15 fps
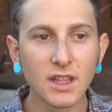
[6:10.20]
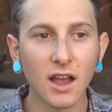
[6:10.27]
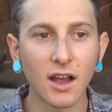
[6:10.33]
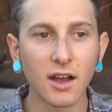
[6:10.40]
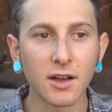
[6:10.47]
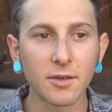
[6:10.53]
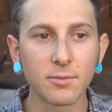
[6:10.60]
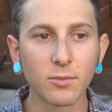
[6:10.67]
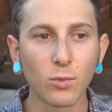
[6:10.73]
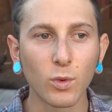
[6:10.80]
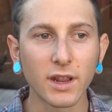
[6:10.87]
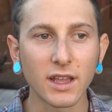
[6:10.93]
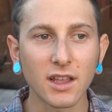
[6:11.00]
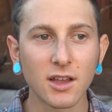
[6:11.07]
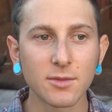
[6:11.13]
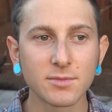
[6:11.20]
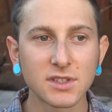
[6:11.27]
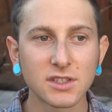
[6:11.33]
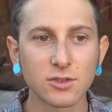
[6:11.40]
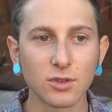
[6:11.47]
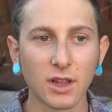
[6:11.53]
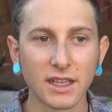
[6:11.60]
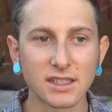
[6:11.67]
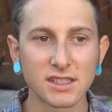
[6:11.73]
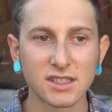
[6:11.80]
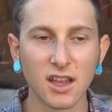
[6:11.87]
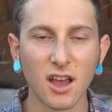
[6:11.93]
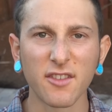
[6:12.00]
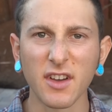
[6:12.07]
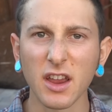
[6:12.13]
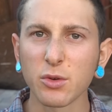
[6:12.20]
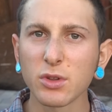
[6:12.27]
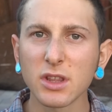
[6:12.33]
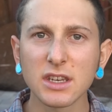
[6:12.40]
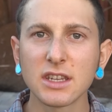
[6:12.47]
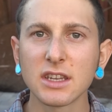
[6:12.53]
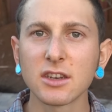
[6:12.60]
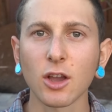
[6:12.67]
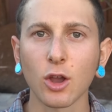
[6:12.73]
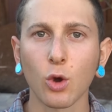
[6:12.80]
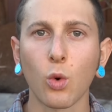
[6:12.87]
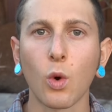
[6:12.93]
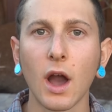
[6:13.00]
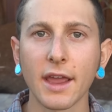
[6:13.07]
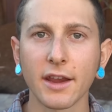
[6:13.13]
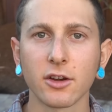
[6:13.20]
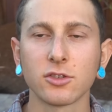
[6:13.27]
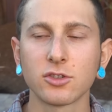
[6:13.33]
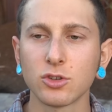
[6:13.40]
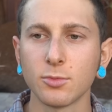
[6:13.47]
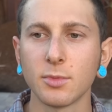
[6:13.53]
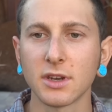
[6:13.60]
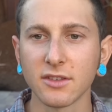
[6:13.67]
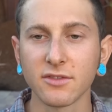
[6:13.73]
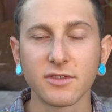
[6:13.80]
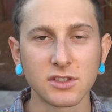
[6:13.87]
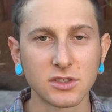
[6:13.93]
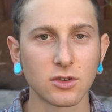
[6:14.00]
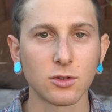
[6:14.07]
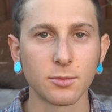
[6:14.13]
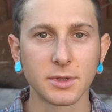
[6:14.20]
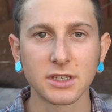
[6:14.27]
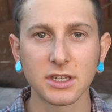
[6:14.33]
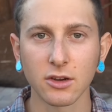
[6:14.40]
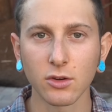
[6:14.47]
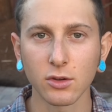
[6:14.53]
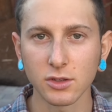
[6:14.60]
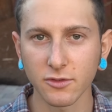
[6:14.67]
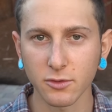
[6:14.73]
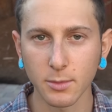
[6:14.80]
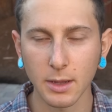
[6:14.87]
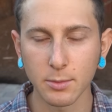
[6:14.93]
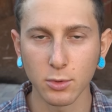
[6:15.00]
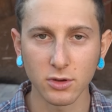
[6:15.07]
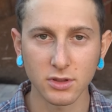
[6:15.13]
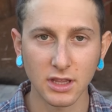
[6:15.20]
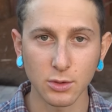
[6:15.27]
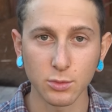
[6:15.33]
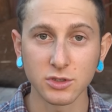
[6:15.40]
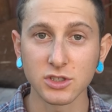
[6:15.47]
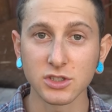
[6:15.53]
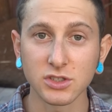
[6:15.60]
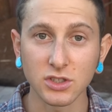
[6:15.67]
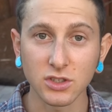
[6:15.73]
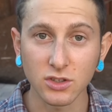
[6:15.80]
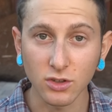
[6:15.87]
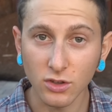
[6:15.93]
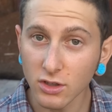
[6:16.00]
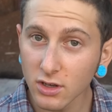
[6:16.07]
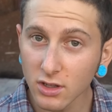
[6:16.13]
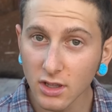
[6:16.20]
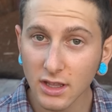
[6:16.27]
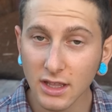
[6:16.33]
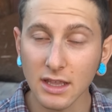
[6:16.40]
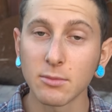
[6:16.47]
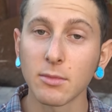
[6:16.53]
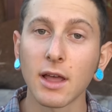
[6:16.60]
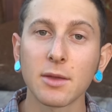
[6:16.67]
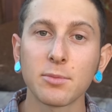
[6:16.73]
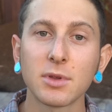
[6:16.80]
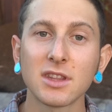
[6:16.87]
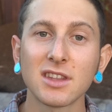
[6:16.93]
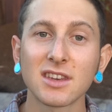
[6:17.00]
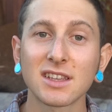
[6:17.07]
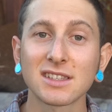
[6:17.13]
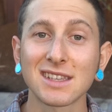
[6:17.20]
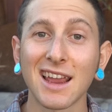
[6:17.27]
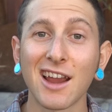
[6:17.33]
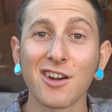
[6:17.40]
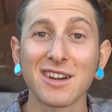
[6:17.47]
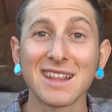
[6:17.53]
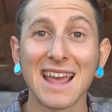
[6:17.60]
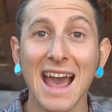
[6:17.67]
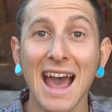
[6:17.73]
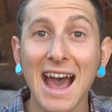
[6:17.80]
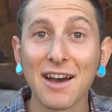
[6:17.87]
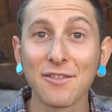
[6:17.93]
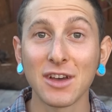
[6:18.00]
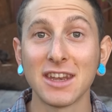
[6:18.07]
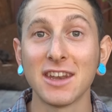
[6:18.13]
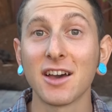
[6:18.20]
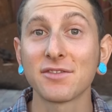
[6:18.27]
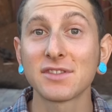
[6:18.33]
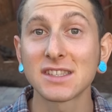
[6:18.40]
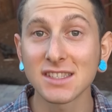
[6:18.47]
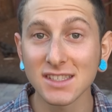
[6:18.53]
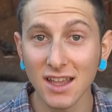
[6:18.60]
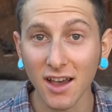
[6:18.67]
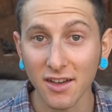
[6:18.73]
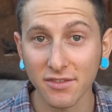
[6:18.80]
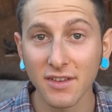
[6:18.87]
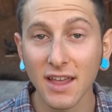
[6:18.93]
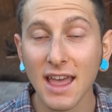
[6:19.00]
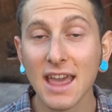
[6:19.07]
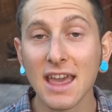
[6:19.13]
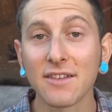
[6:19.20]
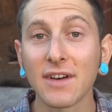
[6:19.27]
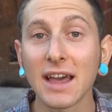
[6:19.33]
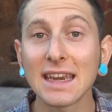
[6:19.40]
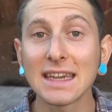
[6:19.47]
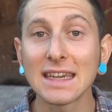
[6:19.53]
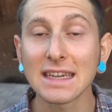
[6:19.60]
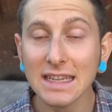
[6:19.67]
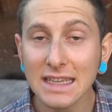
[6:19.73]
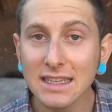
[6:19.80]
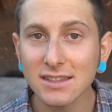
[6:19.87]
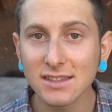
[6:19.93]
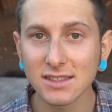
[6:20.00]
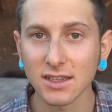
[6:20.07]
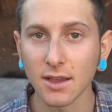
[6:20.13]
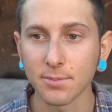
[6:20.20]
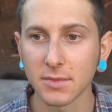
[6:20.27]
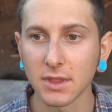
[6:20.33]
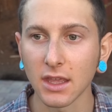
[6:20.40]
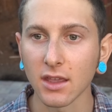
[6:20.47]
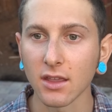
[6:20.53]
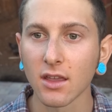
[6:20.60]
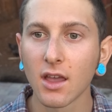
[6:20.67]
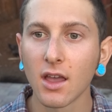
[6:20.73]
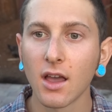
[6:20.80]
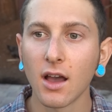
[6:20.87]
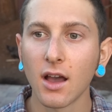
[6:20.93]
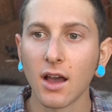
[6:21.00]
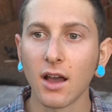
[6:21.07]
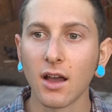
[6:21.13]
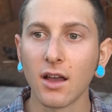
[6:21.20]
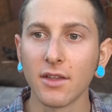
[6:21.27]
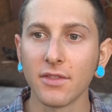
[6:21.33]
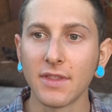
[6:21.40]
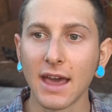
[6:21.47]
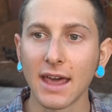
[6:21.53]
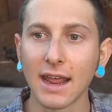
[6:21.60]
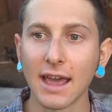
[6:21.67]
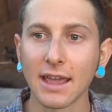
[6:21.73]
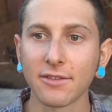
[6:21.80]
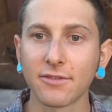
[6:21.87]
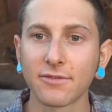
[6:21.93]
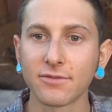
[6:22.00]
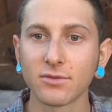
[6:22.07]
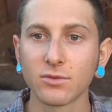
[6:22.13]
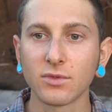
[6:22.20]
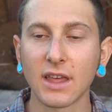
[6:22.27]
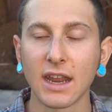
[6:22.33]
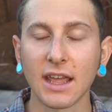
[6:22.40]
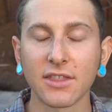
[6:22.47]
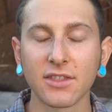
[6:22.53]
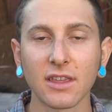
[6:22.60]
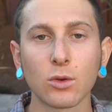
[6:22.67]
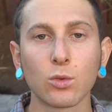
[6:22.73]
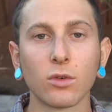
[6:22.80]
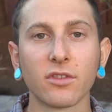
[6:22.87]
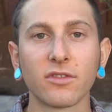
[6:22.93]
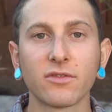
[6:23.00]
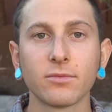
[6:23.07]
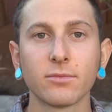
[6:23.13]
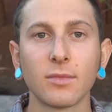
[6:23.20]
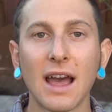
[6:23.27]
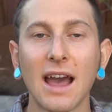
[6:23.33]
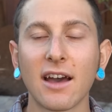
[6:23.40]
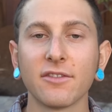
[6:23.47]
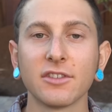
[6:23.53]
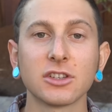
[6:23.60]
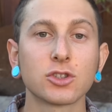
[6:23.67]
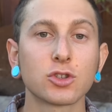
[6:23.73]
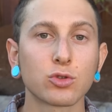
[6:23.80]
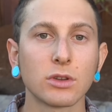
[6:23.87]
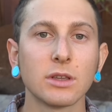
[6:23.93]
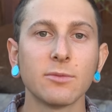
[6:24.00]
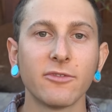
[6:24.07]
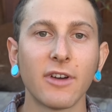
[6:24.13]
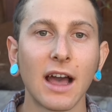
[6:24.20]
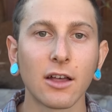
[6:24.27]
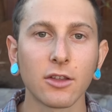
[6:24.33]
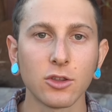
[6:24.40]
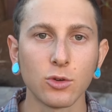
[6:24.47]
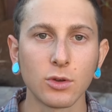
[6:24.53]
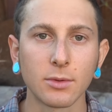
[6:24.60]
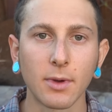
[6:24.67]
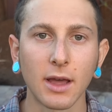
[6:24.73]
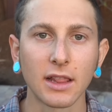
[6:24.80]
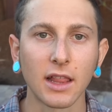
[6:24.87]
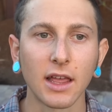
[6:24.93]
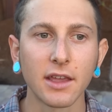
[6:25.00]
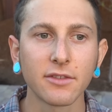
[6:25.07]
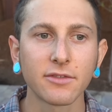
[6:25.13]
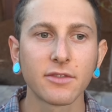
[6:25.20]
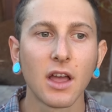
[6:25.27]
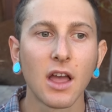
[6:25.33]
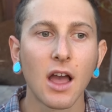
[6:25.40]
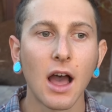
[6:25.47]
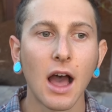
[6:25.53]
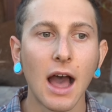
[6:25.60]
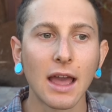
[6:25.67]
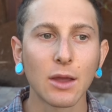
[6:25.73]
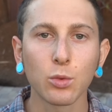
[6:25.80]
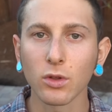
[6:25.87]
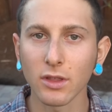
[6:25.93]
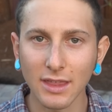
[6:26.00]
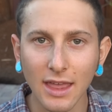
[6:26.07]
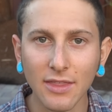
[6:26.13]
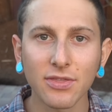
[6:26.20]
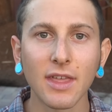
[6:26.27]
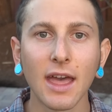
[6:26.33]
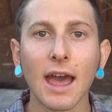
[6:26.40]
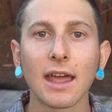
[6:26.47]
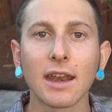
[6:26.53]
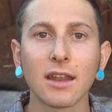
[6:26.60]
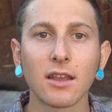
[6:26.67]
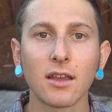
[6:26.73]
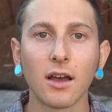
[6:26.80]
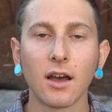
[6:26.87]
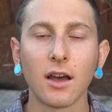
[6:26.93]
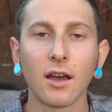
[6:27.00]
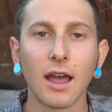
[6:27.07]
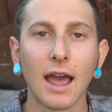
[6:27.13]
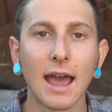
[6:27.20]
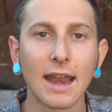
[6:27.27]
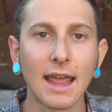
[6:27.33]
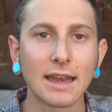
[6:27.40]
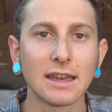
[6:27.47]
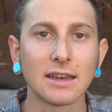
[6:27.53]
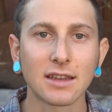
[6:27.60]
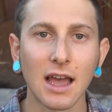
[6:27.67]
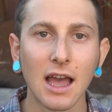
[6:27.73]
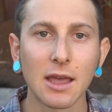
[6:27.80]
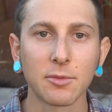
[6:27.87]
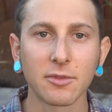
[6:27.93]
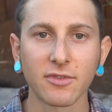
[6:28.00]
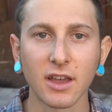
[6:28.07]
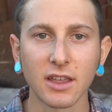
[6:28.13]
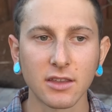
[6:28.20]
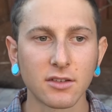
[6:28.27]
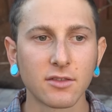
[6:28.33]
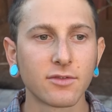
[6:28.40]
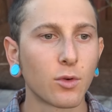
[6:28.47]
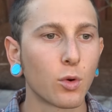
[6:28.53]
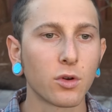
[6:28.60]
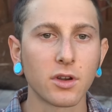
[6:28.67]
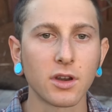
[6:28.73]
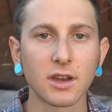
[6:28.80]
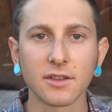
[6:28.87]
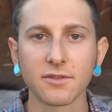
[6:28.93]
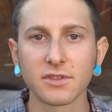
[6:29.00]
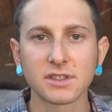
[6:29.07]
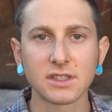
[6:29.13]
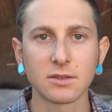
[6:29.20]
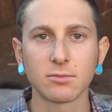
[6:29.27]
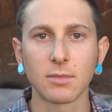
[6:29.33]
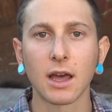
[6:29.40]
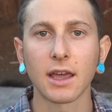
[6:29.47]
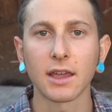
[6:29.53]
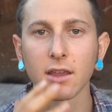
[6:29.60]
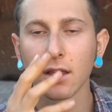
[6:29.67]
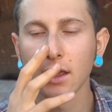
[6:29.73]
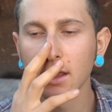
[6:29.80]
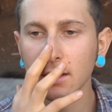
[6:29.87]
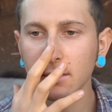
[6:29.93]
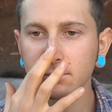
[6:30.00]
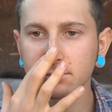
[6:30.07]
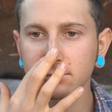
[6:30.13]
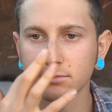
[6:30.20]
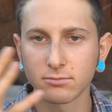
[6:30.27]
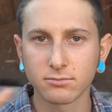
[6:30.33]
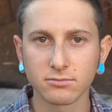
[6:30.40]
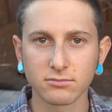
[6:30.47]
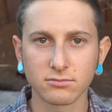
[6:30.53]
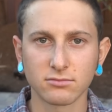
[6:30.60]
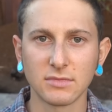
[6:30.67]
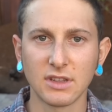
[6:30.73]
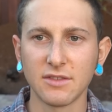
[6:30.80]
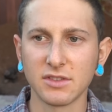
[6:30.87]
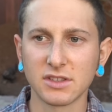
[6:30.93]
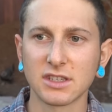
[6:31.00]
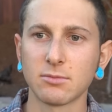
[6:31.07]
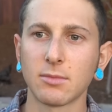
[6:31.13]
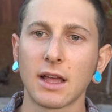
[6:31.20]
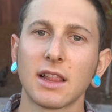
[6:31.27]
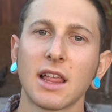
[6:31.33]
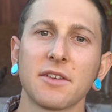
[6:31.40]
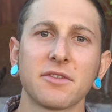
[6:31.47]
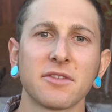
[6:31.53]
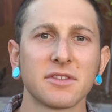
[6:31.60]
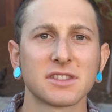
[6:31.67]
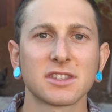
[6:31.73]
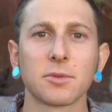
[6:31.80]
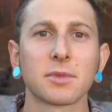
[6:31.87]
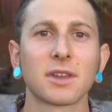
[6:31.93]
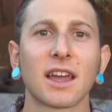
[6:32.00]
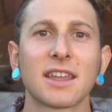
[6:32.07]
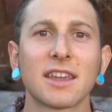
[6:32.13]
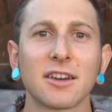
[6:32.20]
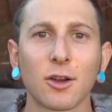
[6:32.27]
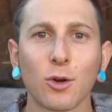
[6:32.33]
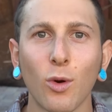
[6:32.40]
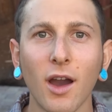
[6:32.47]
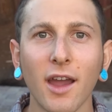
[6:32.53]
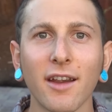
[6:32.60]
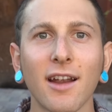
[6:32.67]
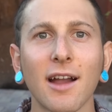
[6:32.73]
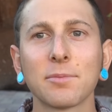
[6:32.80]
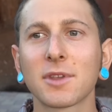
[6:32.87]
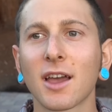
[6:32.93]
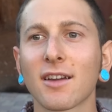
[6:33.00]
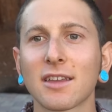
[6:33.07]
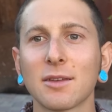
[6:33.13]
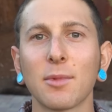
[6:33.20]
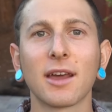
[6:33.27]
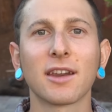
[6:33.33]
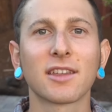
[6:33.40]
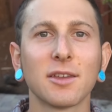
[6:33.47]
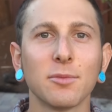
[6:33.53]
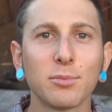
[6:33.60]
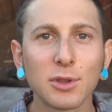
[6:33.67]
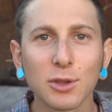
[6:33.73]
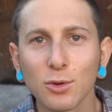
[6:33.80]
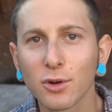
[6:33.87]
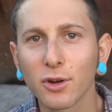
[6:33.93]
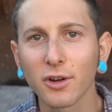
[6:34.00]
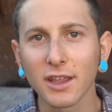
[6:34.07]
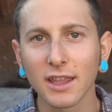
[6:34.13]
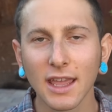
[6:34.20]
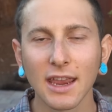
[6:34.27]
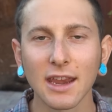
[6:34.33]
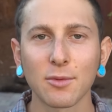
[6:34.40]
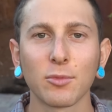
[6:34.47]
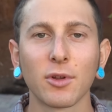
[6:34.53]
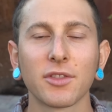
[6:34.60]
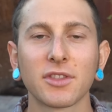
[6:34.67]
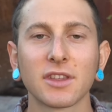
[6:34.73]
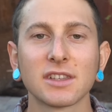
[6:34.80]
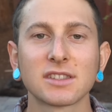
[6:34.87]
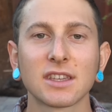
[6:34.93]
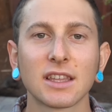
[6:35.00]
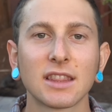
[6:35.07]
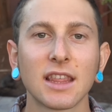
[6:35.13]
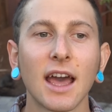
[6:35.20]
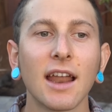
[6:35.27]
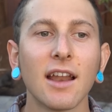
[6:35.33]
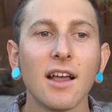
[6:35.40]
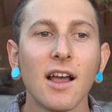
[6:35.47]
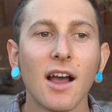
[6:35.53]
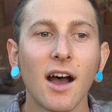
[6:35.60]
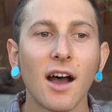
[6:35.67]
when it comes to like stuff, I really didn't acquire too many physical materials for my birthday, which is good in my opinion, because I already have enough stuff. If I need something that I think will have extreme value in my life, I will get that at any time if I can afford it and if it's in my life, if it's something I can acquire. I'm talking about a computer, a camera, things like that.